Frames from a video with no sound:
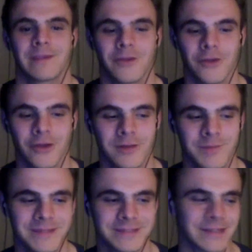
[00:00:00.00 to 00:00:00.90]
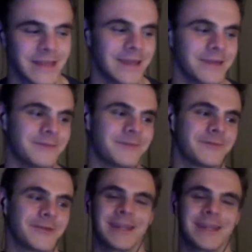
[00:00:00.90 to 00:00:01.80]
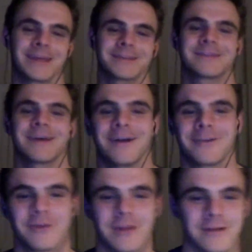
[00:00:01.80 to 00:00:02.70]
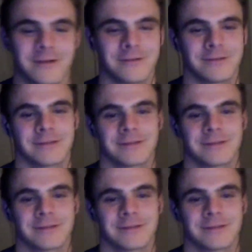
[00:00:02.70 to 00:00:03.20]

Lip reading: You're going to be a slave for the next 100 years